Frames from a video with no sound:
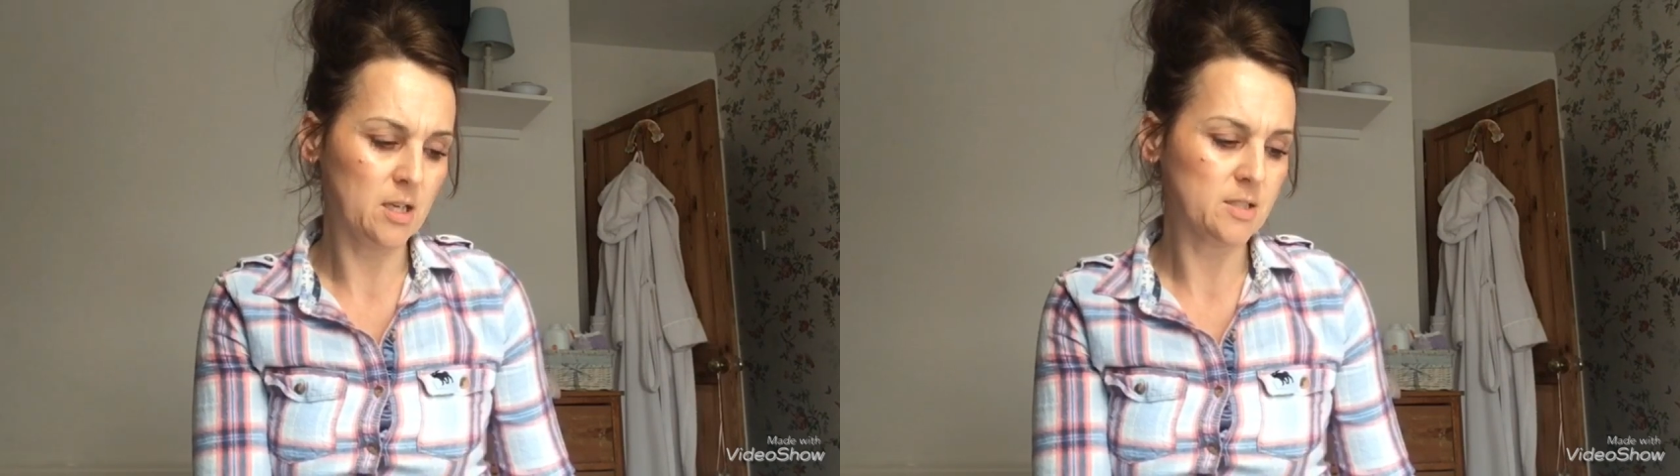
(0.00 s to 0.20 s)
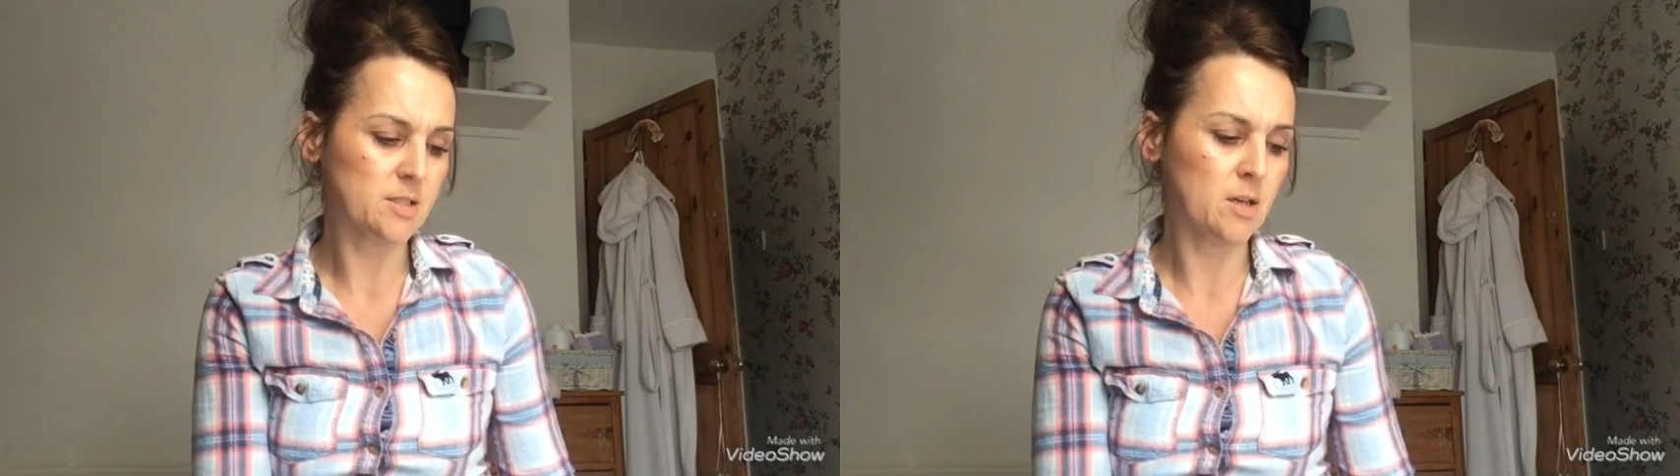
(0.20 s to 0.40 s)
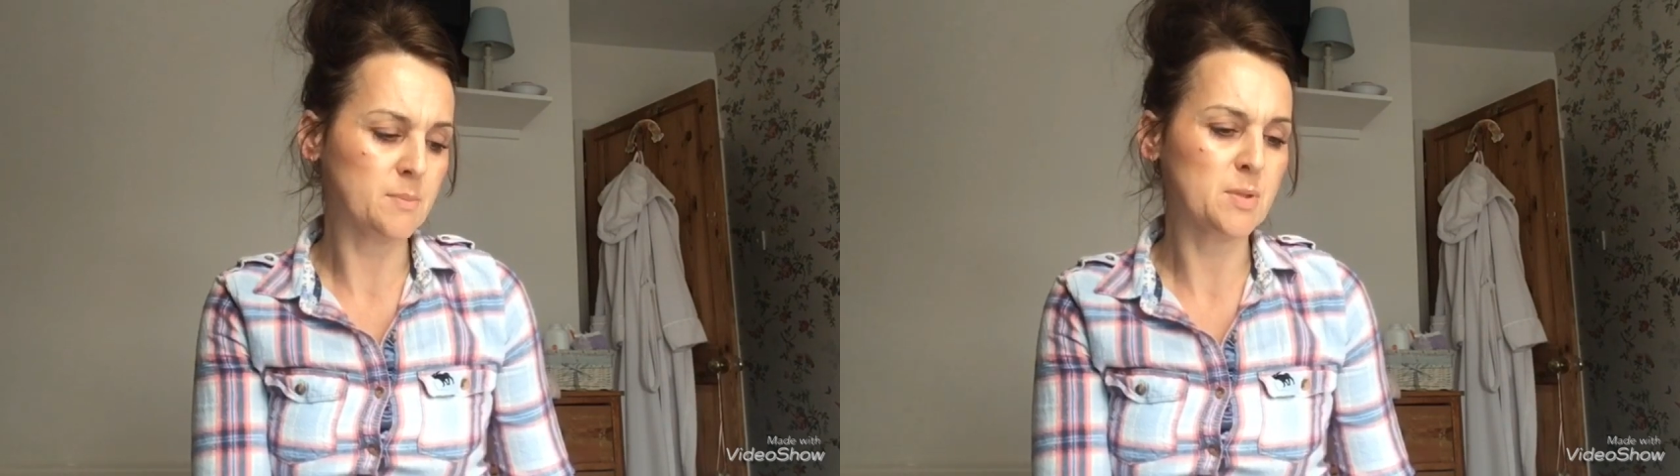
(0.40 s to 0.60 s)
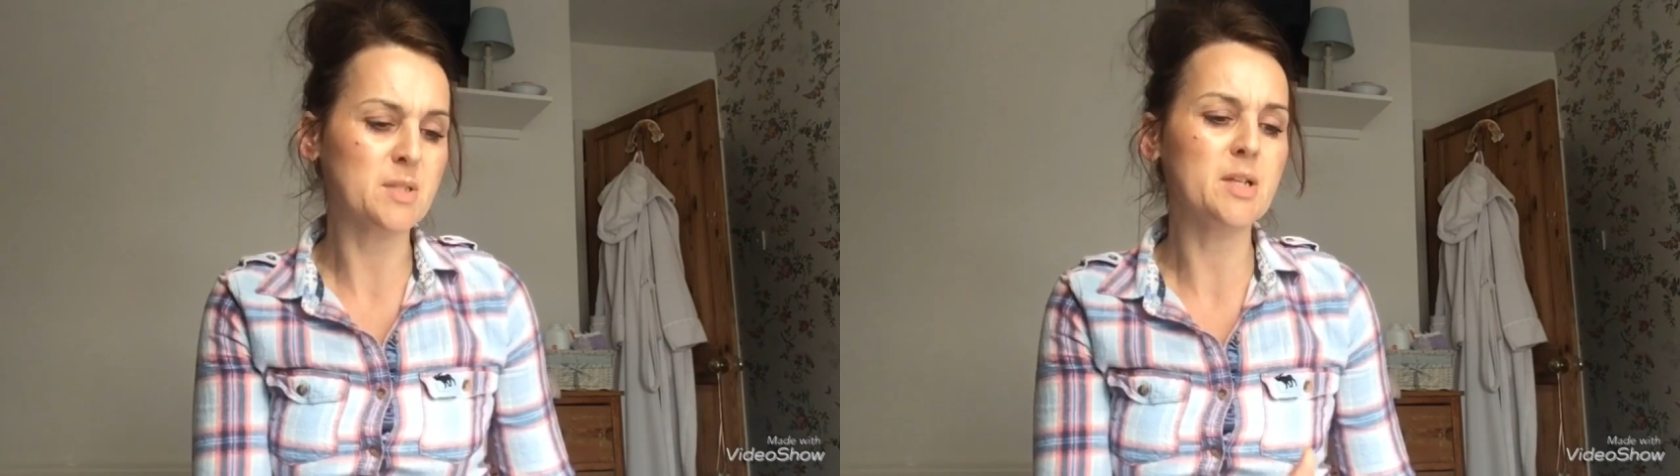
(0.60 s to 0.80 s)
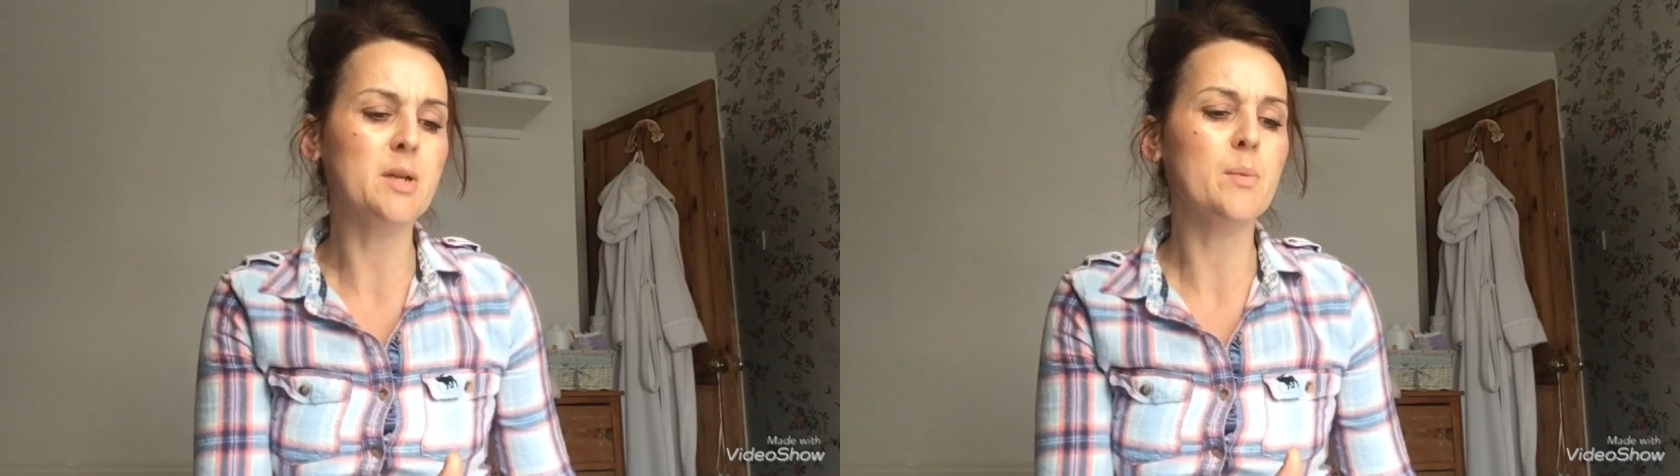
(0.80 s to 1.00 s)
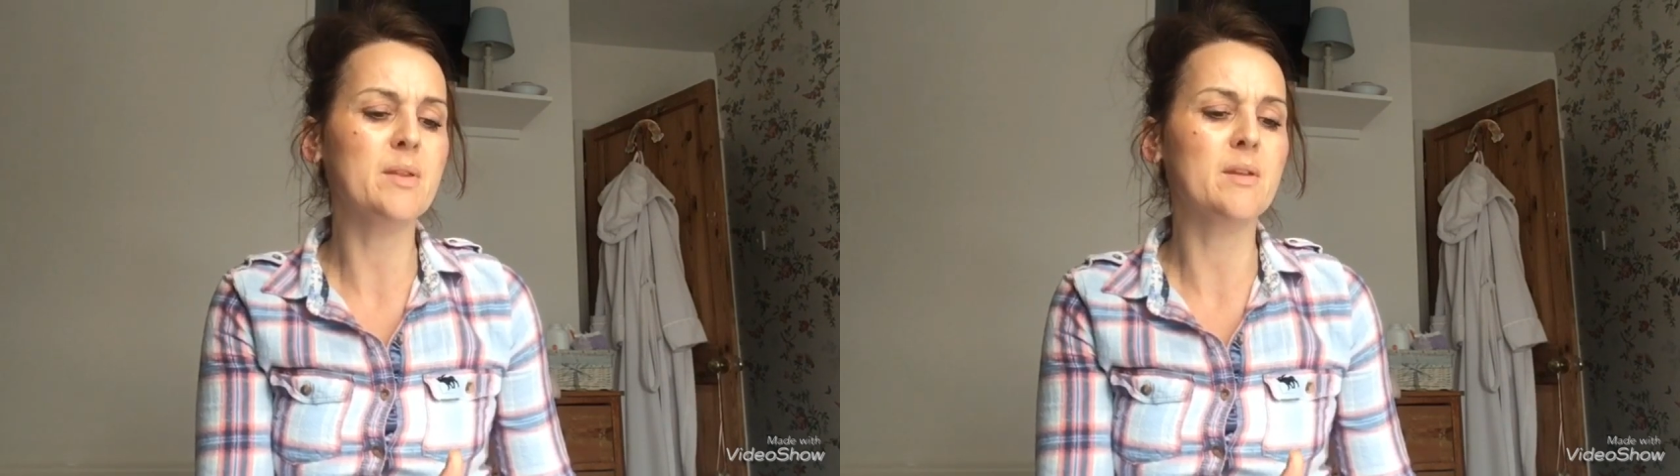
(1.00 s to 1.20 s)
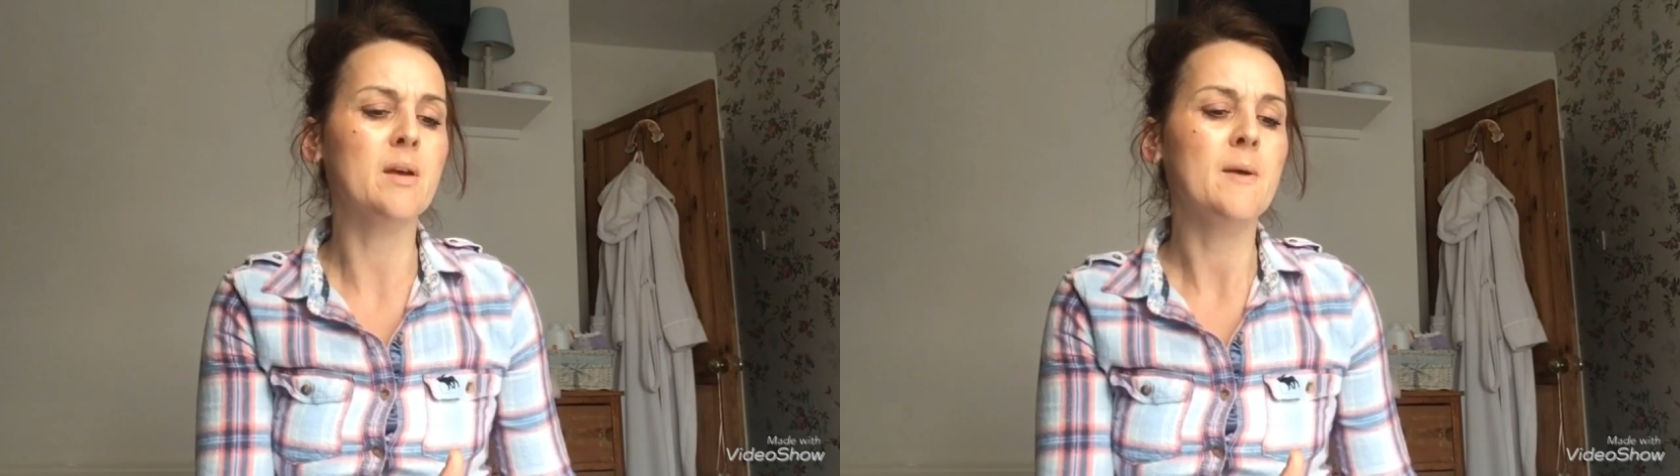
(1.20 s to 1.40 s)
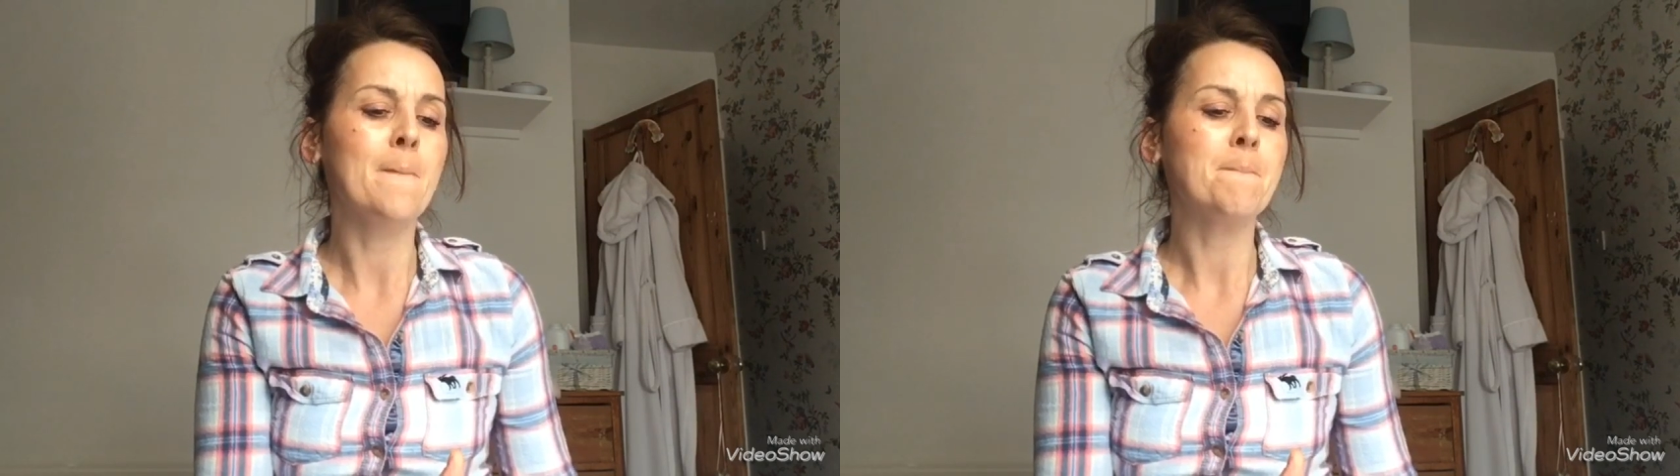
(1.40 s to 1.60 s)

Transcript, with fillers: last time. So I don't know whether